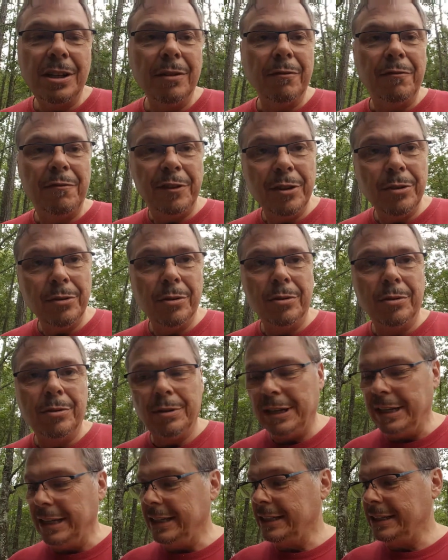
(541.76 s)
in fuel
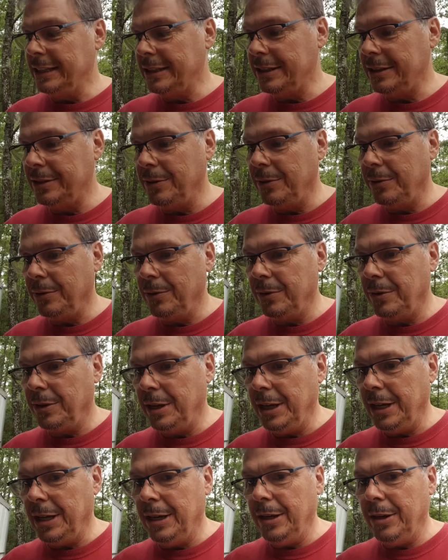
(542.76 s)
is
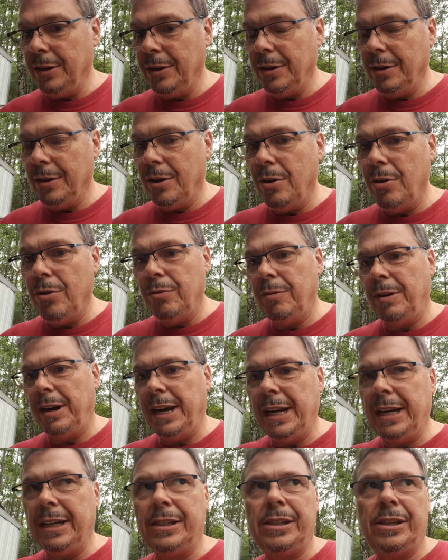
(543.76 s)
the
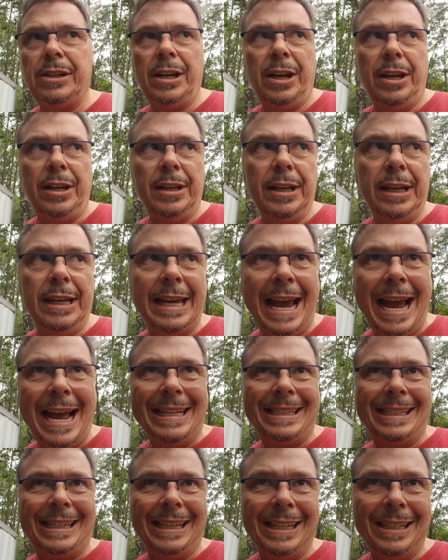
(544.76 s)
O-rings and the
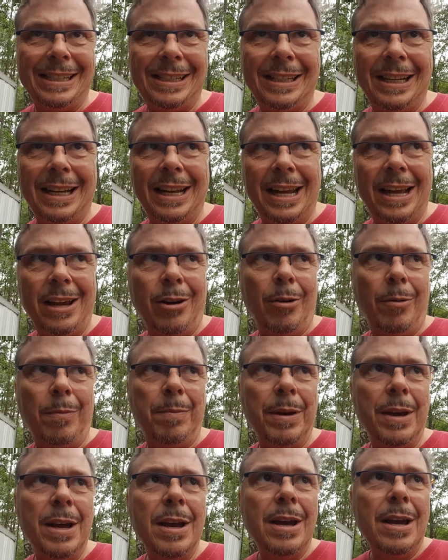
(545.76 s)
gaskets that help
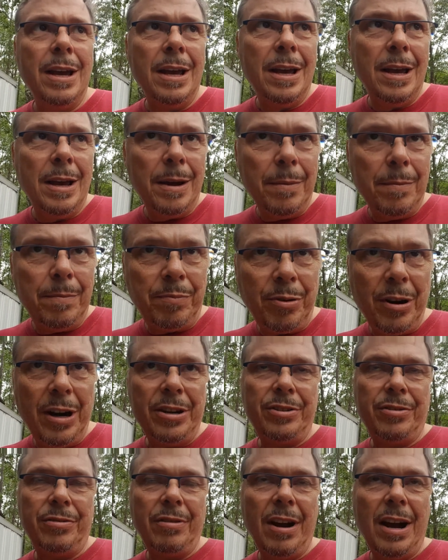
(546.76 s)

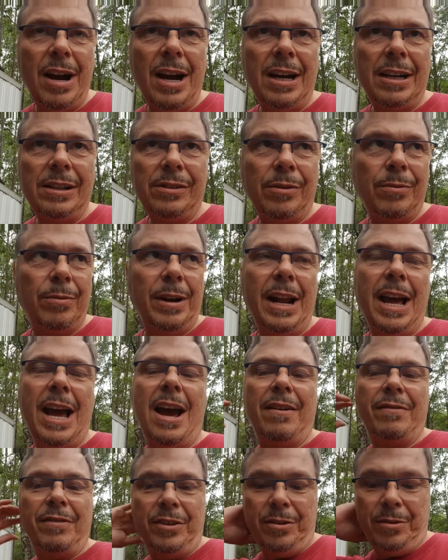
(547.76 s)
pressurize or what
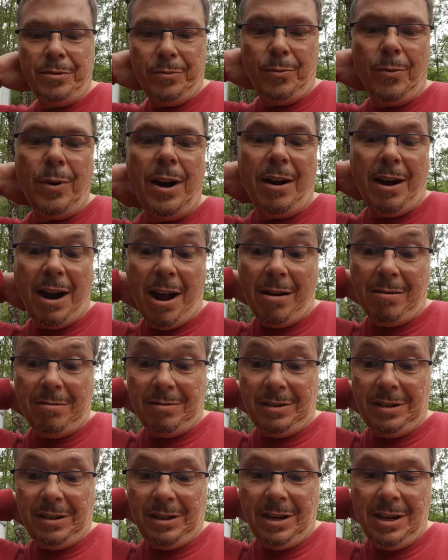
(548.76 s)
have you wear
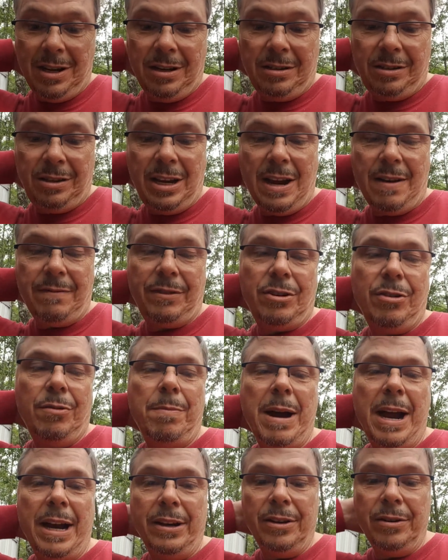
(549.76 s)
out. So you have to go
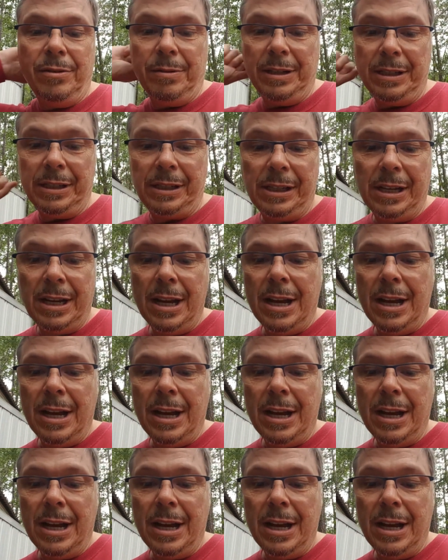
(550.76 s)
buy new ones.